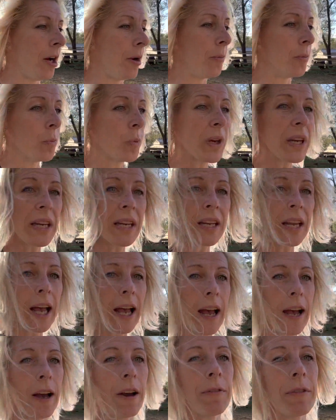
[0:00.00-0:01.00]
We
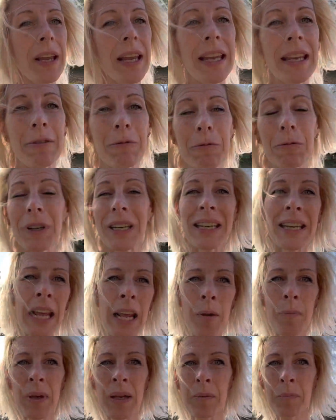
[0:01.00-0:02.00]
have a
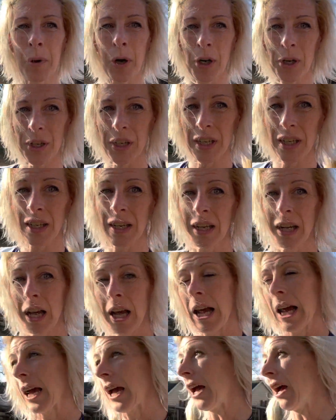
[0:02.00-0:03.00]
renaming party
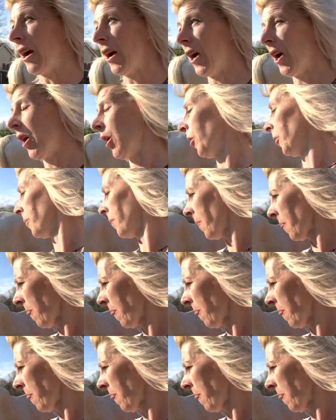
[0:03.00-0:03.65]
and